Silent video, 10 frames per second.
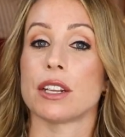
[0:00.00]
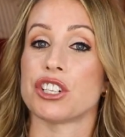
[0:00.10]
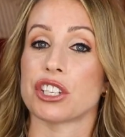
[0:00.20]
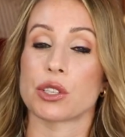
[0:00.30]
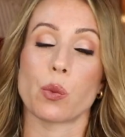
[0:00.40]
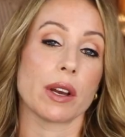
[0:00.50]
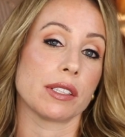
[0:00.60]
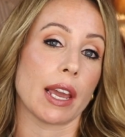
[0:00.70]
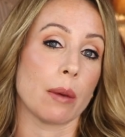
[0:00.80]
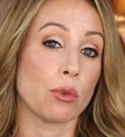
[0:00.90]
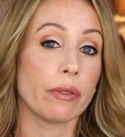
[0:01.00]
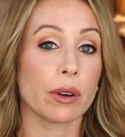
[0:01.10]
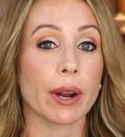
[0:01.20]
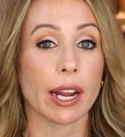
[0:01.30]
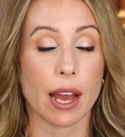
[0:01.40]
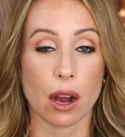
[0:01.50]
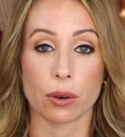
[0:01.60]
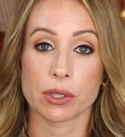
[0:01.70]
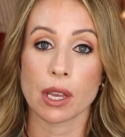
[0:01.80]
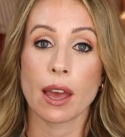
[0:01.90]
It just was a move-in ready
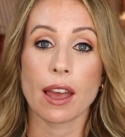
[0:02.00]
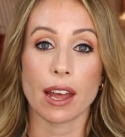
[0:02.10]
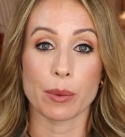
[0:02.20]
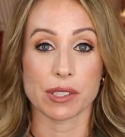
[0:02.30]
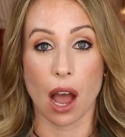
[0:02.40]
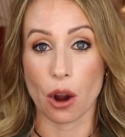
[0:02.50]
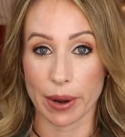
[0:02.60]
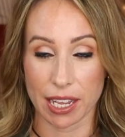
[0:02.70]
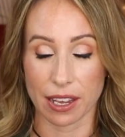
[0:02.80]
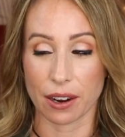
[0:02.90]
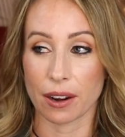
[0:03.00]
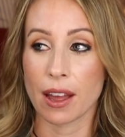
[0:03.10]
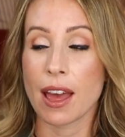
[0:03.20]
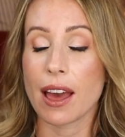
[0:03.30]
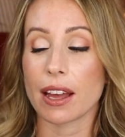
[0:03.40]
house and it was already here.